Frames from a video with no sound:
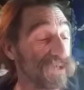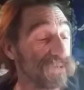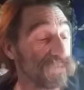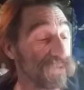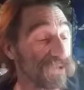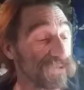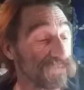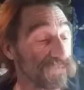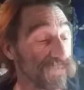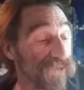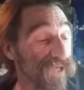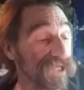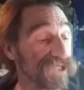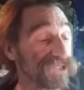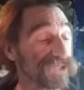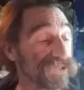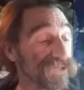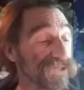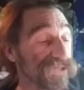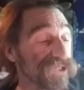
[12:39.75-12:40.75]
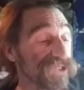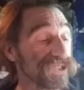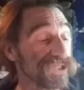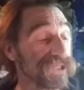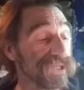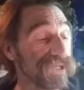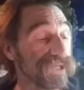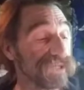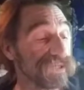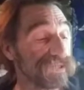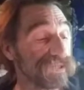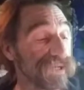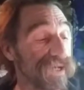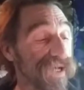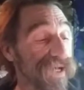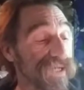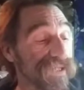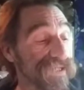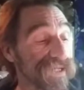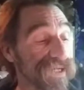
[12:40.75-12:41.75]
with research
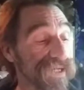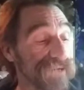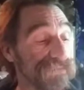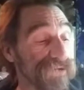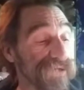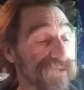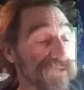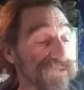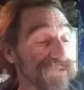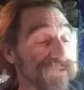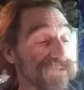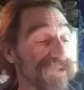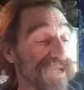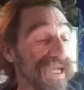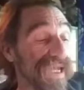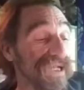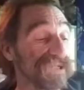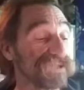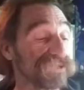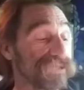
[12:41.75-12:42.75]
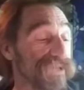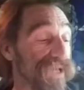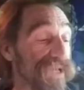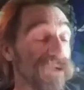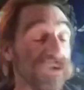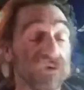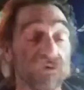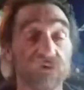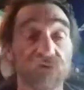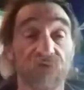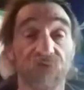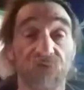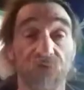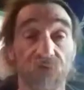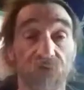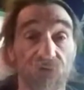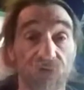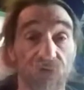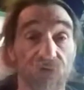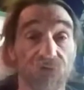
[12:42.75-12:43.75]
tying the chemical to cancer and a host of
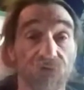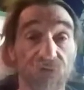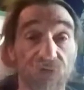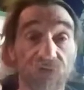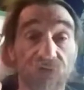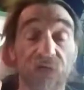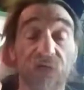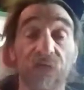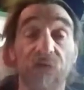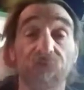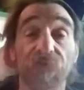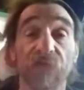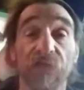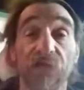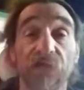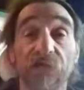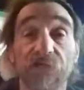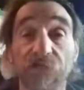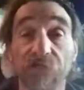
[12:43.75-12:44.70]
other health threats. Ladies and